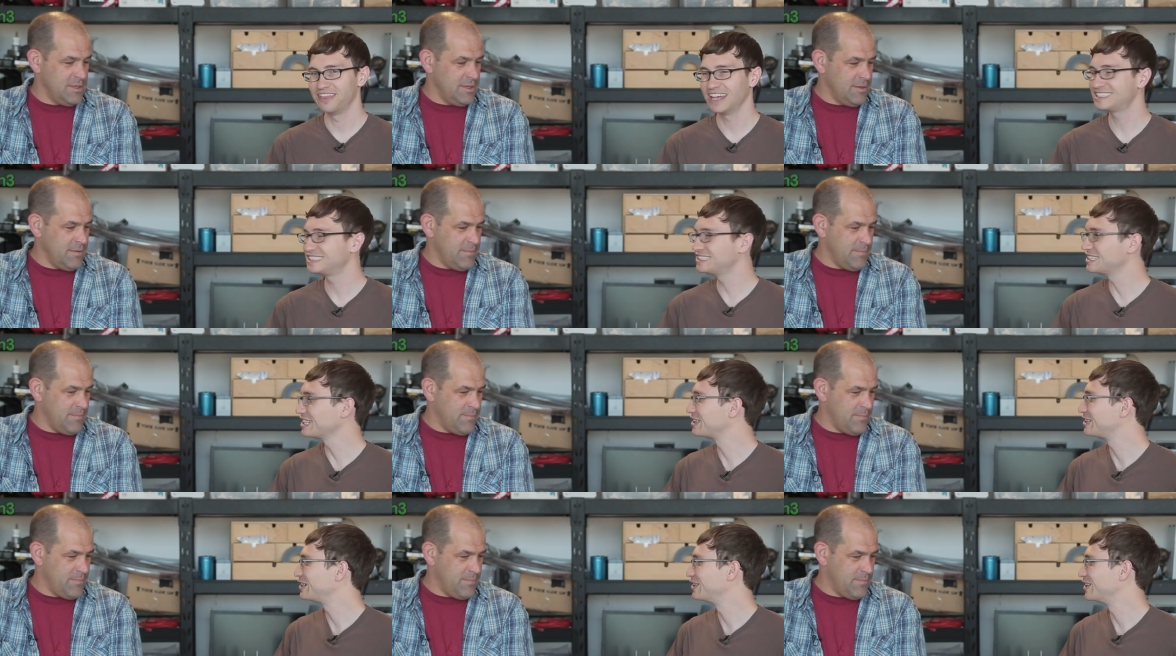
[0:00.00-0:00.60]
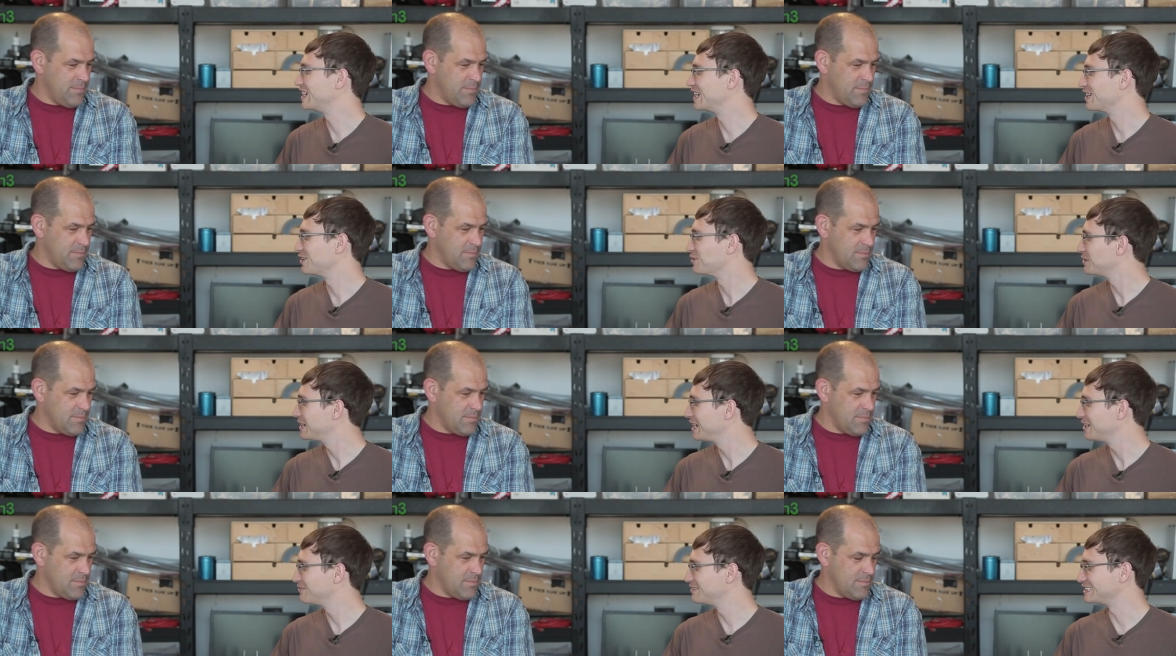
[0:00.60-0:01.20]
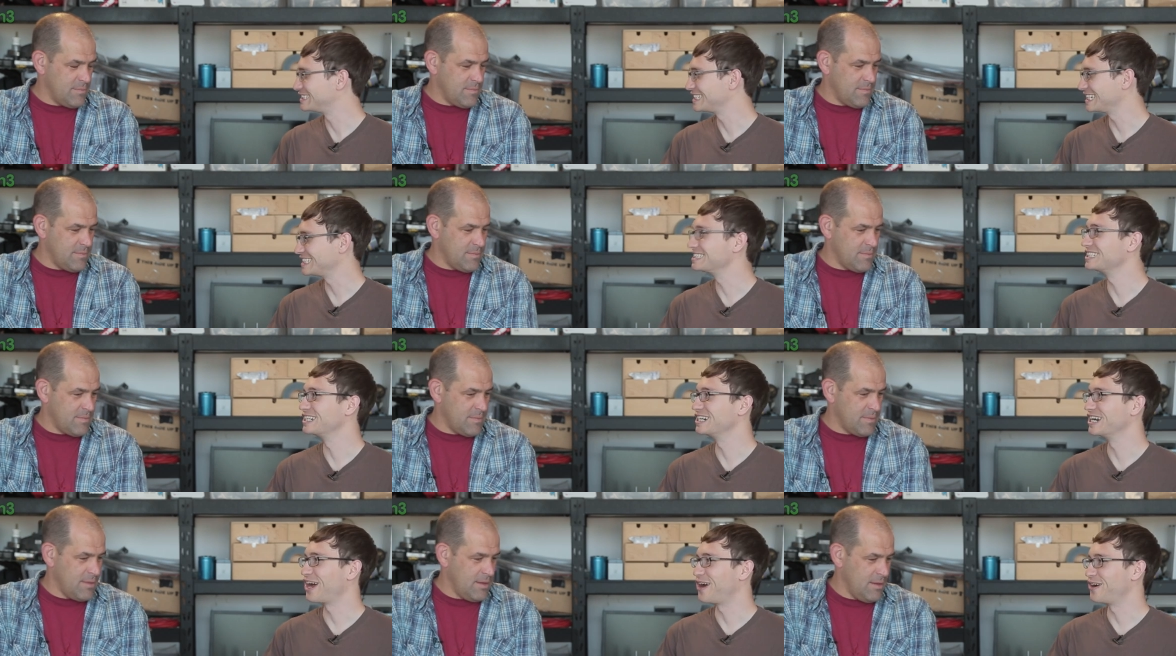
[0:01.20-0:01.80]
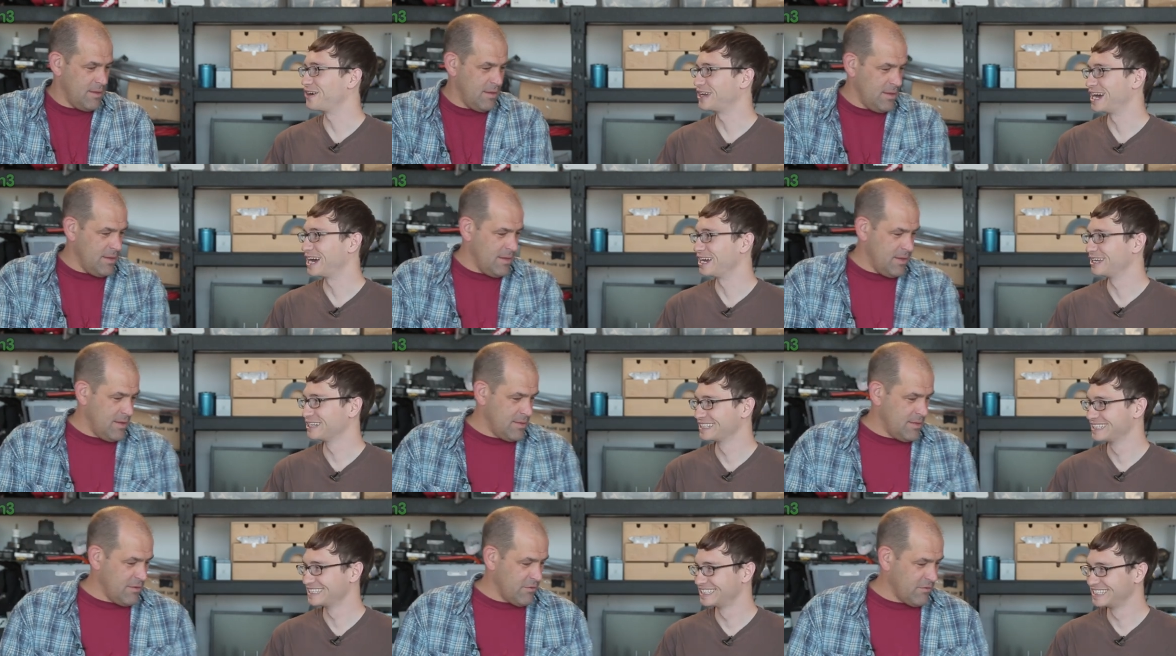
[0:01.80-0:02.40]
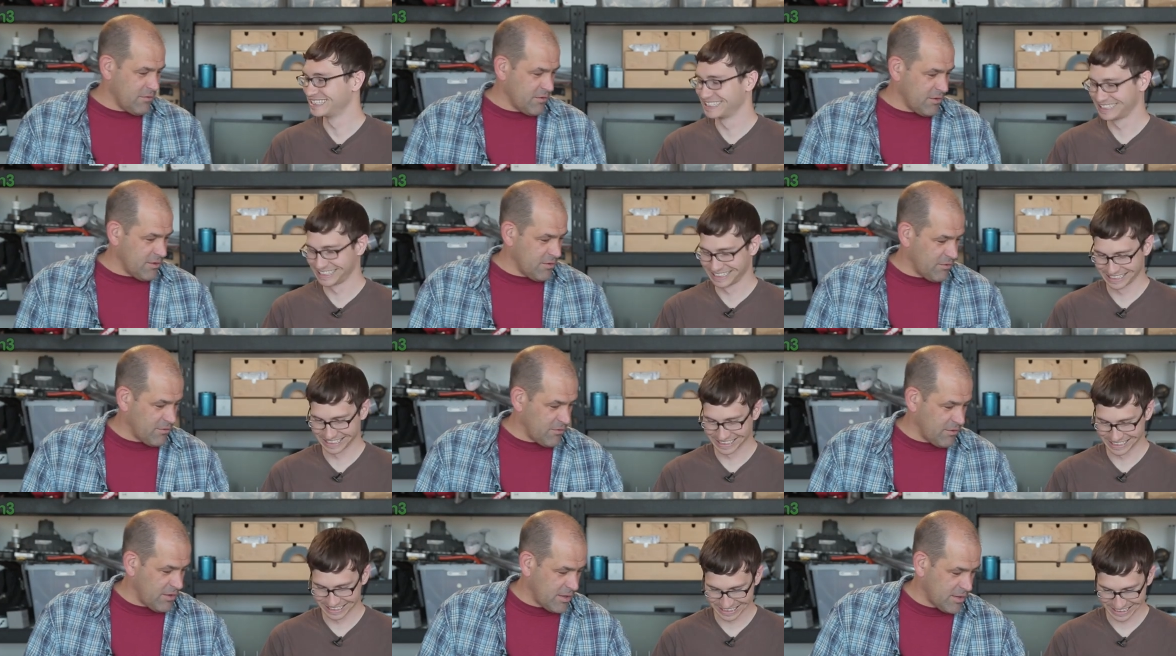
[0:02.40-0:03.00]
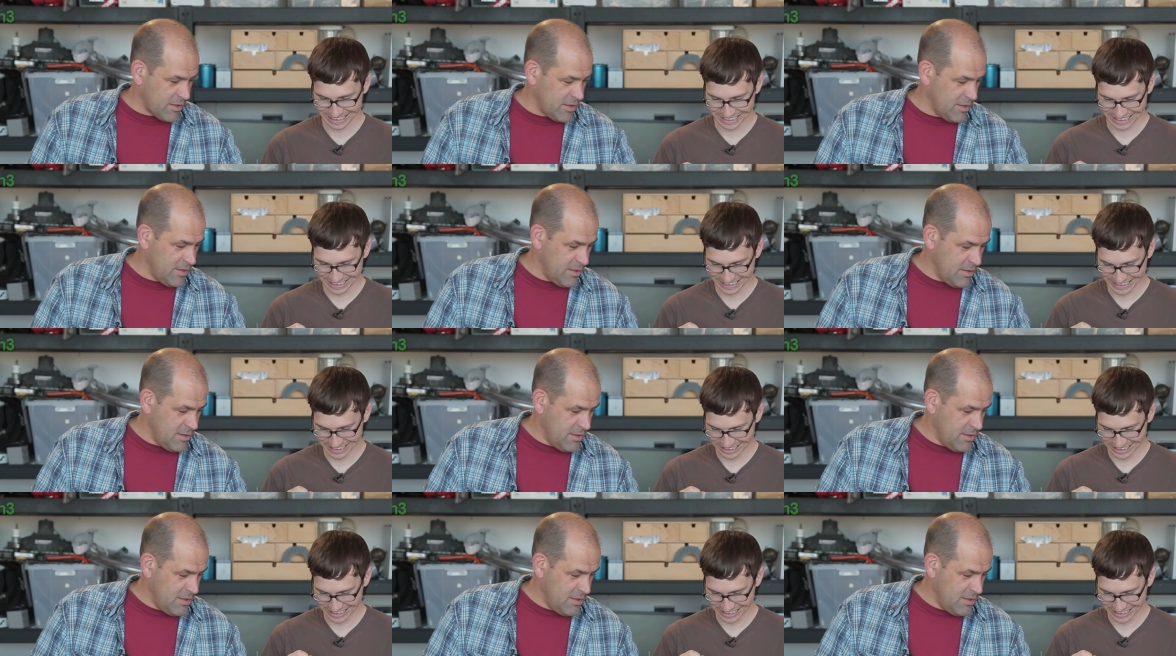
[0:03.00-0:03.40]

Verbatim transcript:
Speaker 1: That's the theory. We haven't tested it out yet. This is gonna suck.